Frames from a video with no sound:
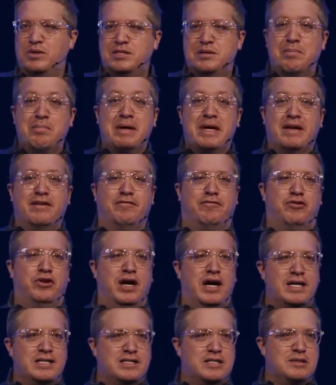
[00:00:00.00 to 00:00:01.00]
What does it mean for
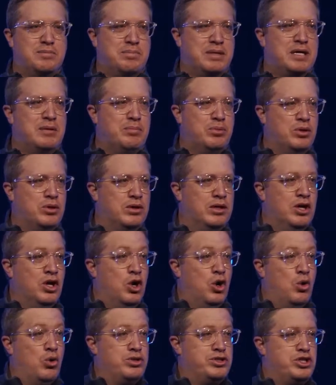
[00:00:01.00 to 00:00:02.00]
us as people
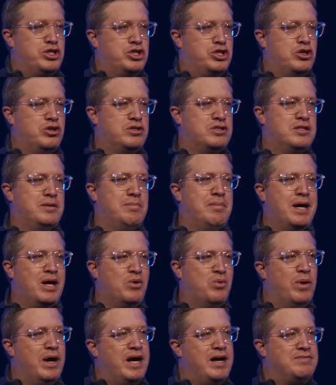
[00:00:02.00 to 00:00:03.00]
or as a church to
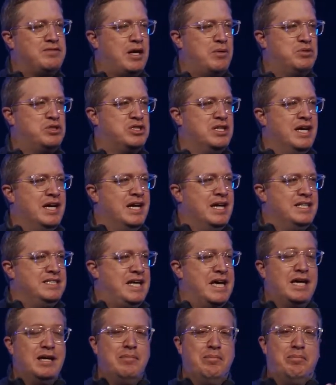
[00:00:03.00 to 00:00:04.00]
make waves? I was
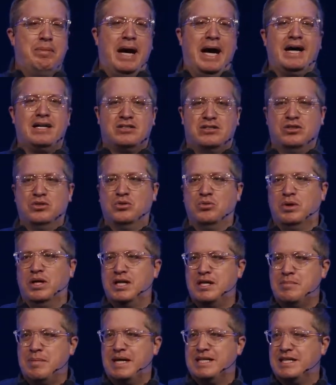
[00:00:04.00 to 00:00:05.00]
taken back to
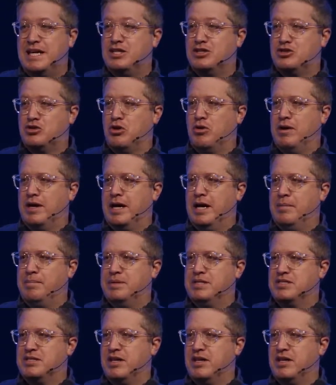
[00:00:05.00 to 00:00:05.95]
really my days growing up in